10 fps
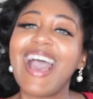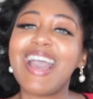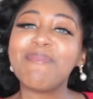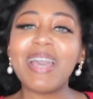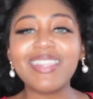Hi
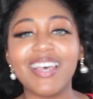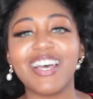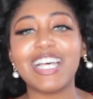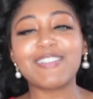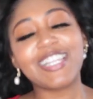my
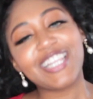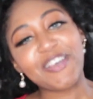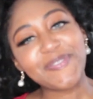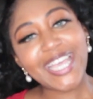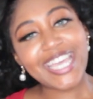loves,
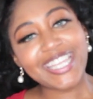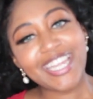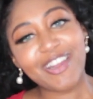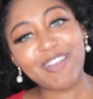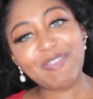Love Taylor
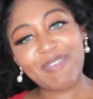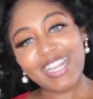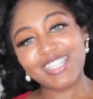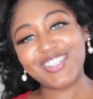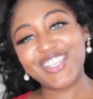here, coming
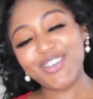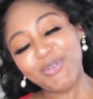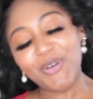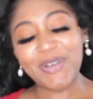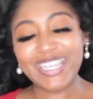back to
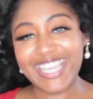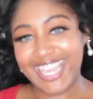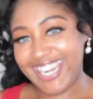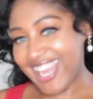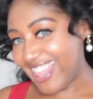you with
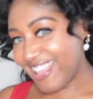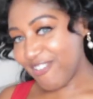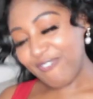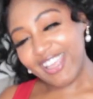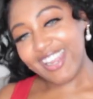
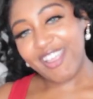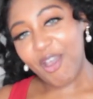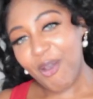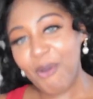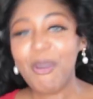another
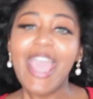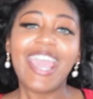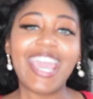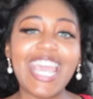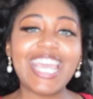video.
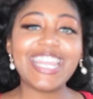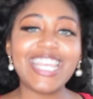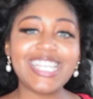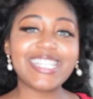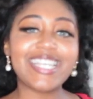And
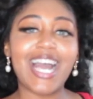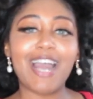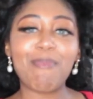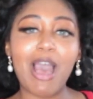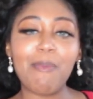this
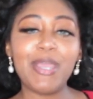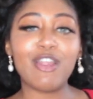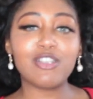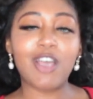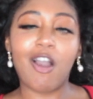time I'm
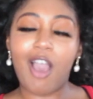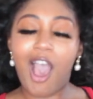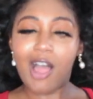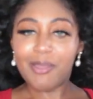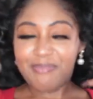here to talk
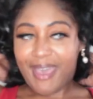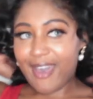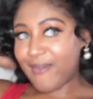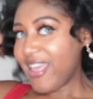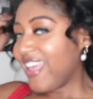all
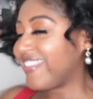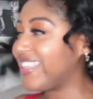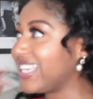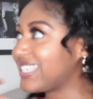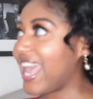about
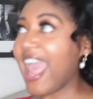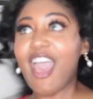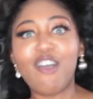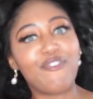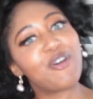this
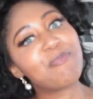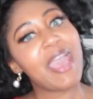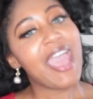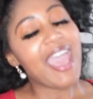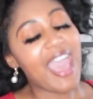half up,
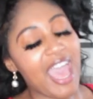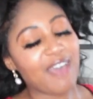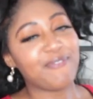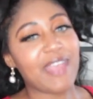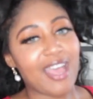
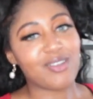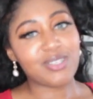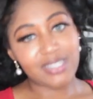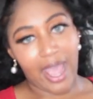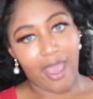half down
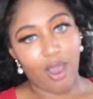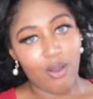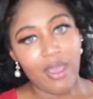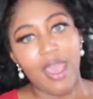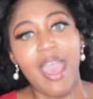style.
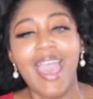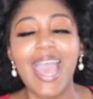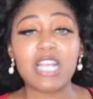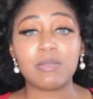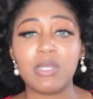
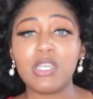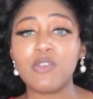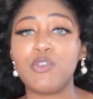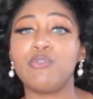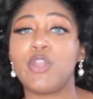As many
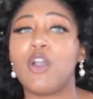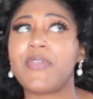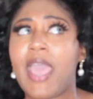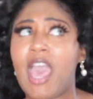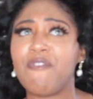of you know,
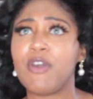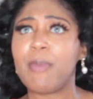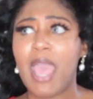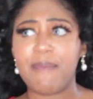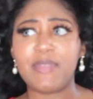the half up,
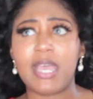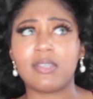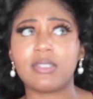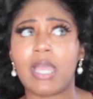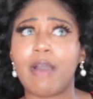half
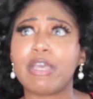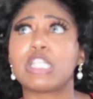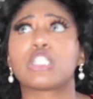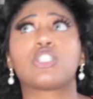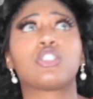down style
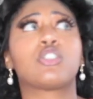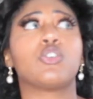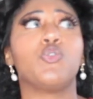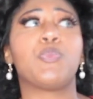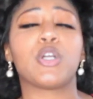is
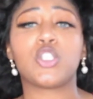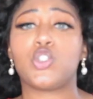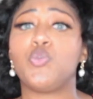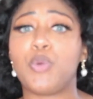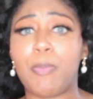
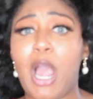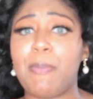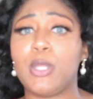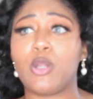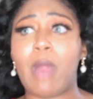super
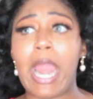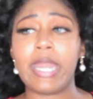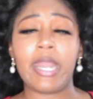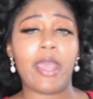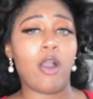popular right
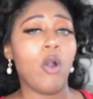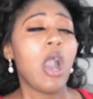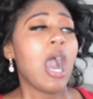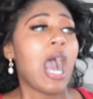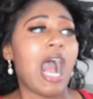now.
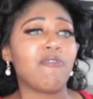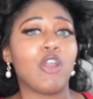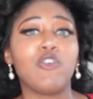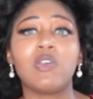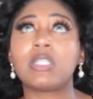I know
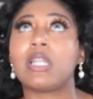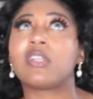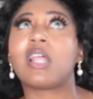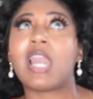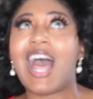you've seen it on
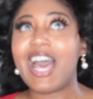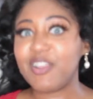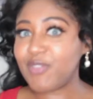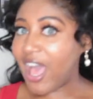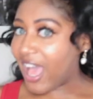a lot of
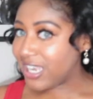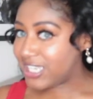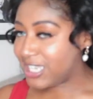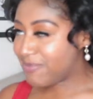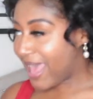the
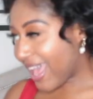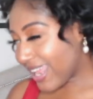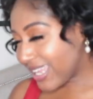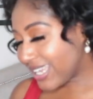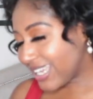IG
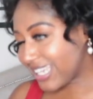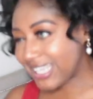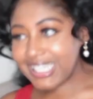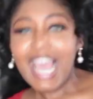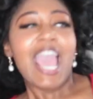
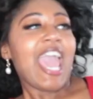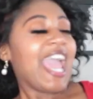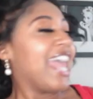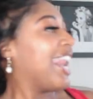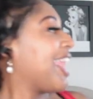baddies
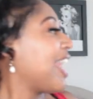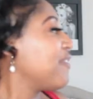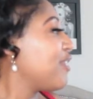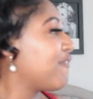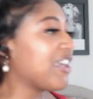and a lot of
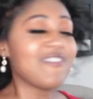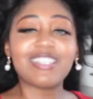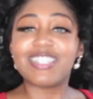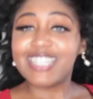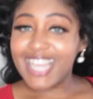your favorite
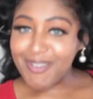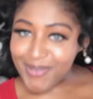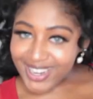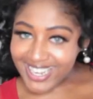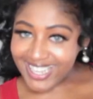
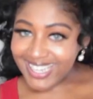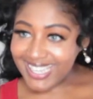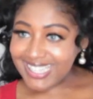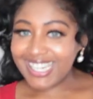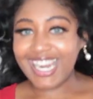
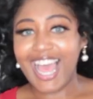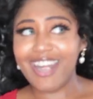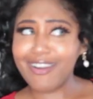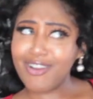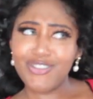celebrities and a lot
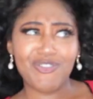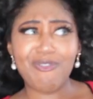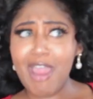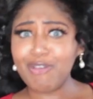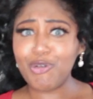of girls from
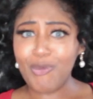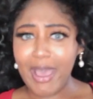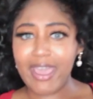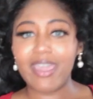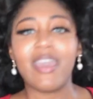around the
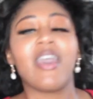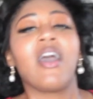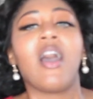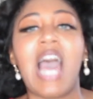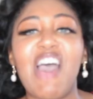way.
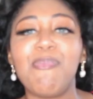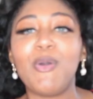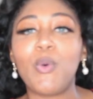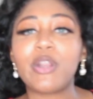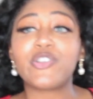I've
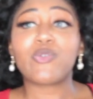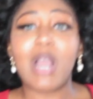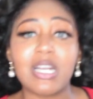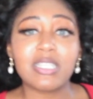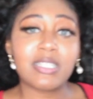been wanting to
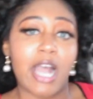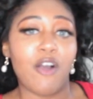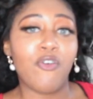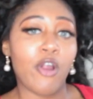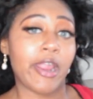rock this style
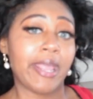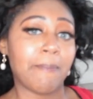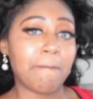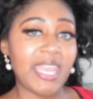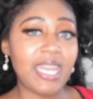for a
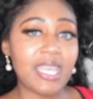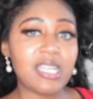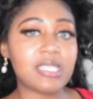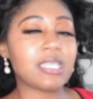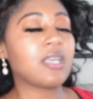
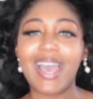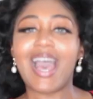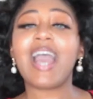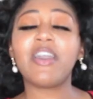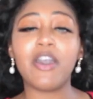minute.
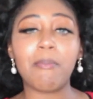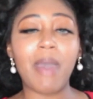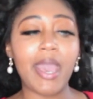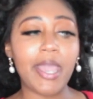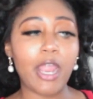I cut my
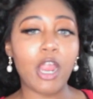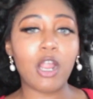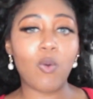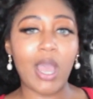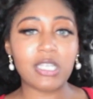
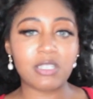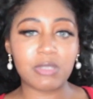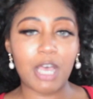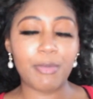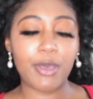hair quite some
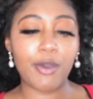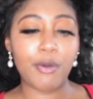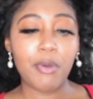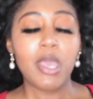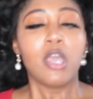time
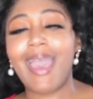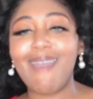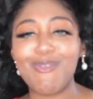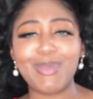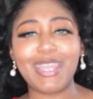ago. I
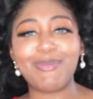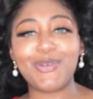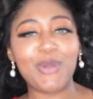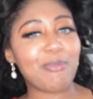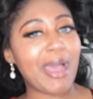haven't been able to
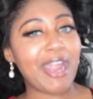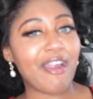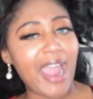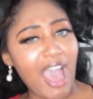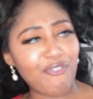wear my hair
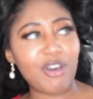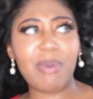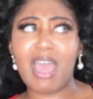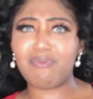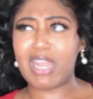half up,
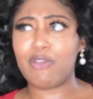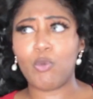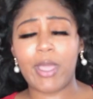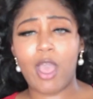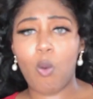half down the
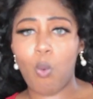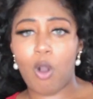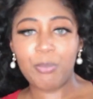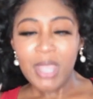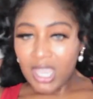way I
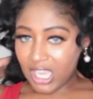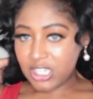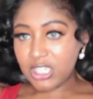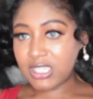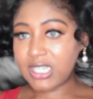want. It
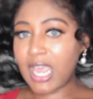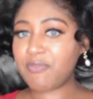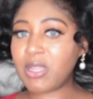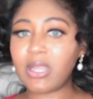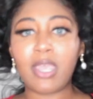just didn't have
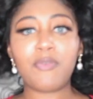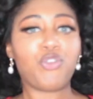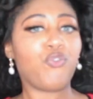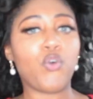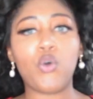the length,
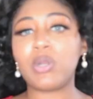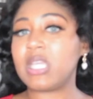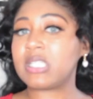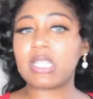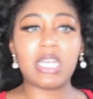the
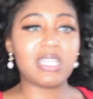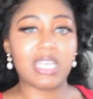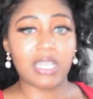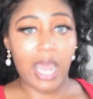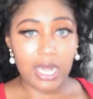fullness,
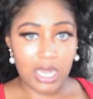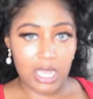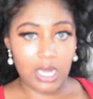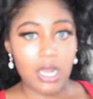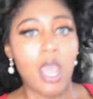anything that I
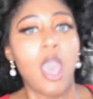need.